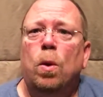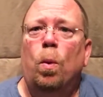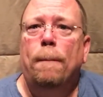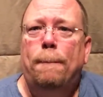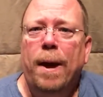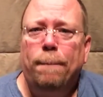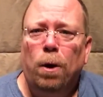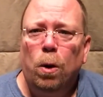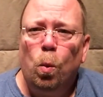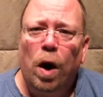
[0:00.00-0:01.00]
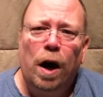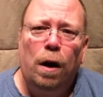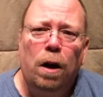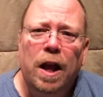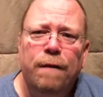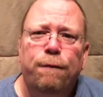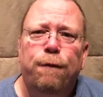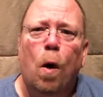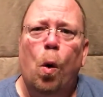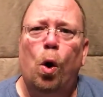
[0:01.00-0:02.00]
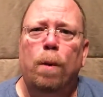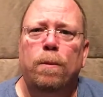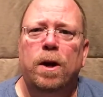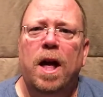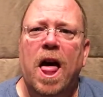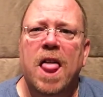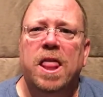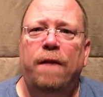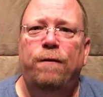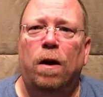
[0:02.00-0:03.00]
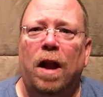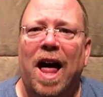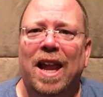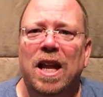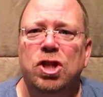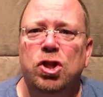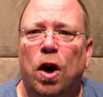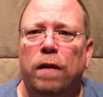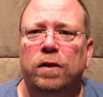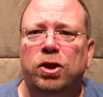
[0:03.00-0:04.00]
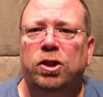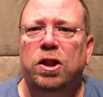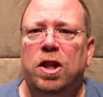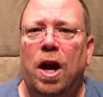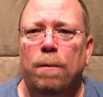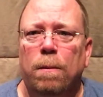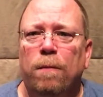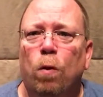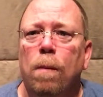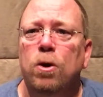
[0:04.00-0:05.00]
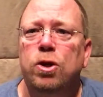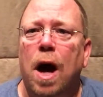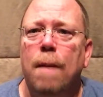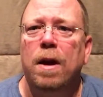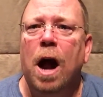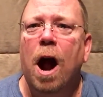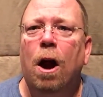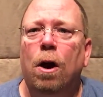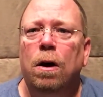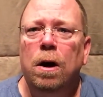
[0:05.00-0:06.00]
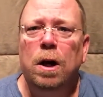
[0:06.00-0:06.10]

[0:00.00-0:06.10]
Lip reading: When people are well informed, they feel a lot less nervous. They're able to perform their job at a higher